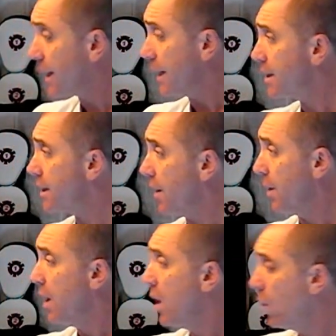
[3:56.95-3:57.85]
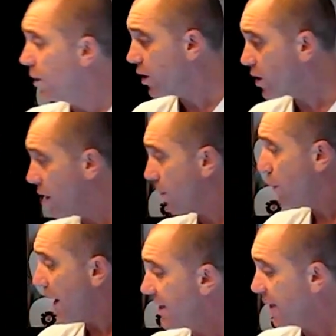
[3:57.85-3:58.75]
So we're just going to
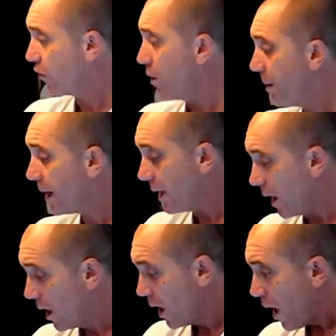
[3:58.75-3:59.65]
practice from here.